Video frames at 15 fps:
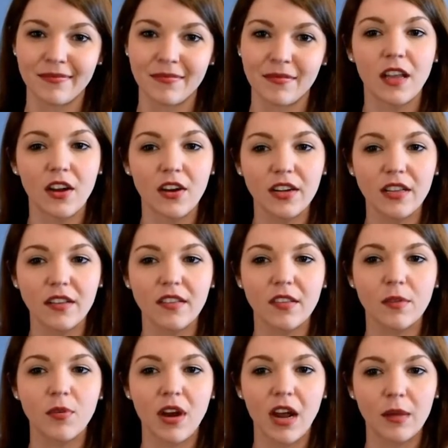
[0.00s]
Clarity is
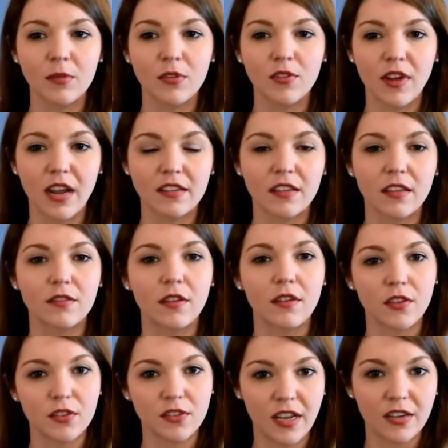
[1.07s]
the prime directive of
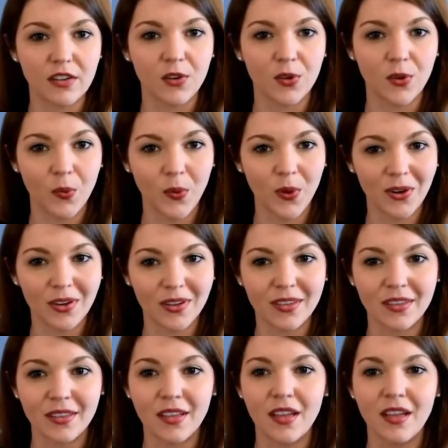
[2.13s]
your technical work.
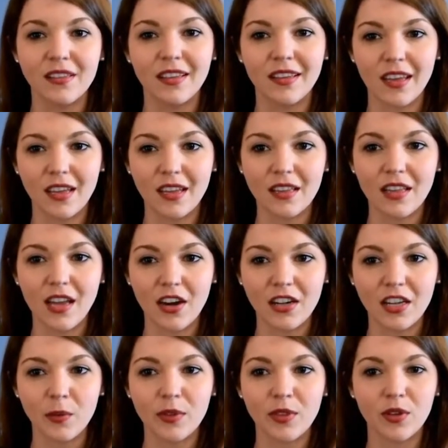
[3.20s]
To gain
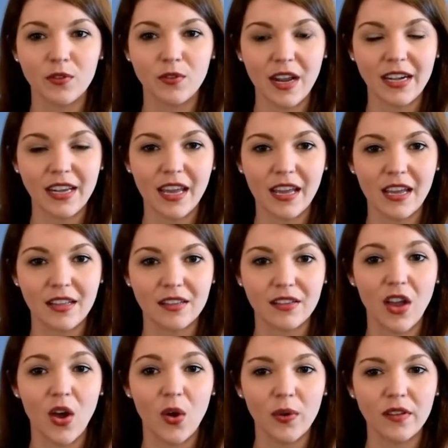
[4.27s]
clarity with your right hand,
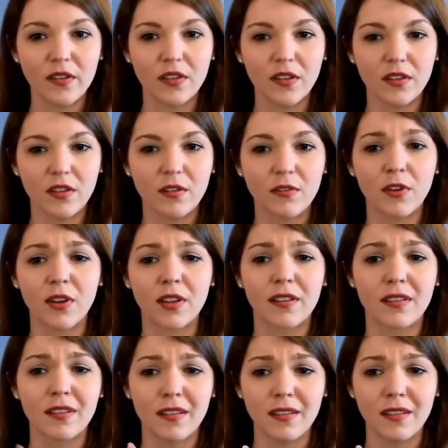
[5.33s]
always listen for
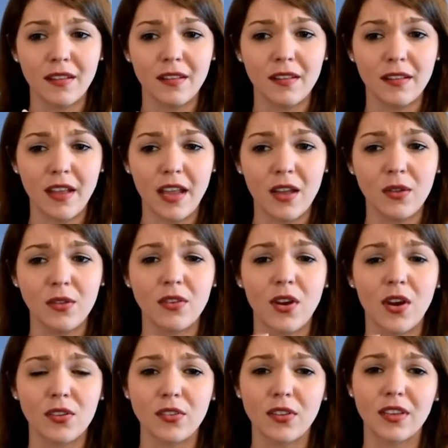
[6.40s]
consistent sound,
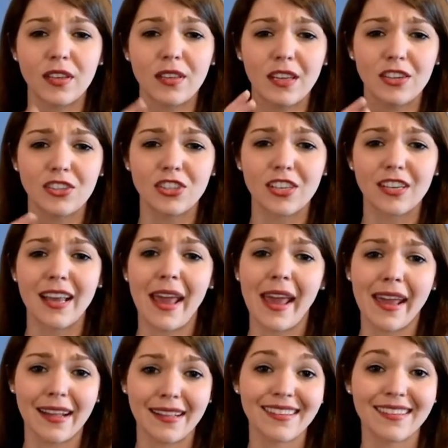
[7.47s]
articulation,
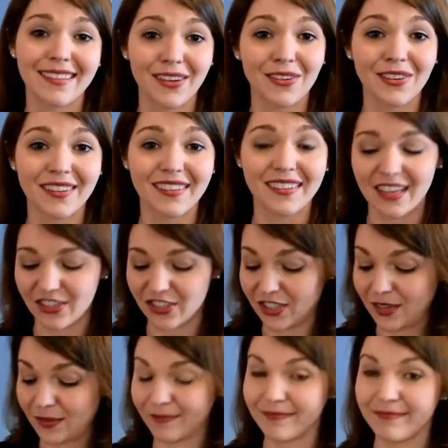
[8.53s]
and
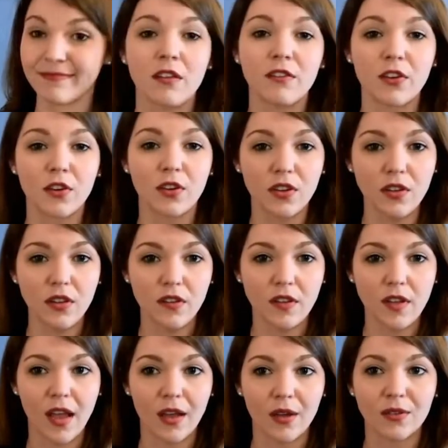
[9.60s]
synchronization. For good
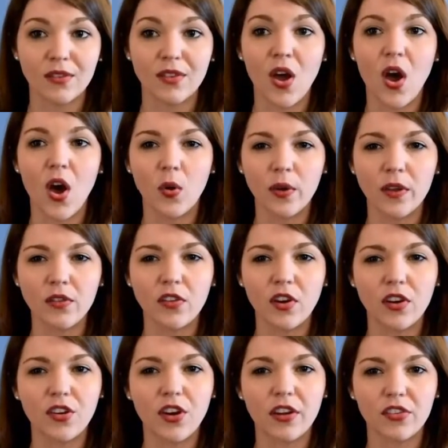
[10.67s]
sound, always start
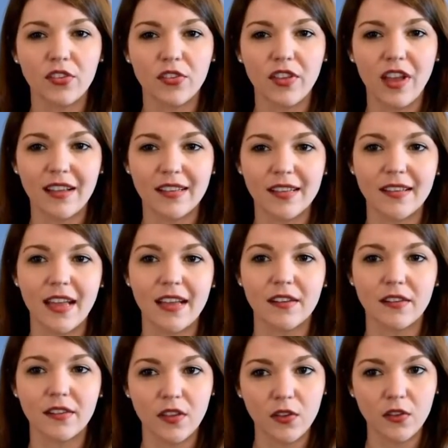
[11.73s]
your exercises at a
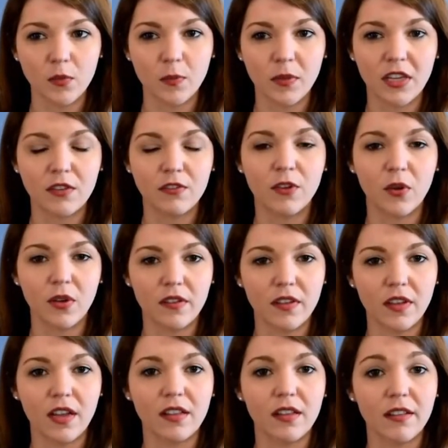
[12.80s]
slow speed,
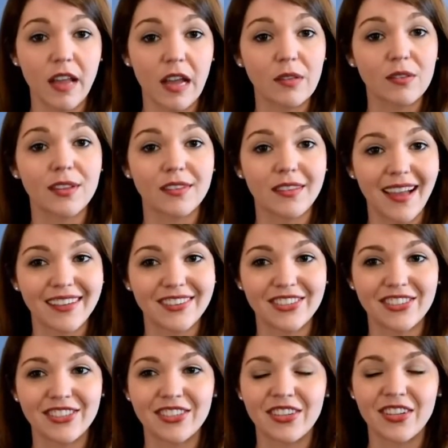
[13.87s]
focusing on sound and touch.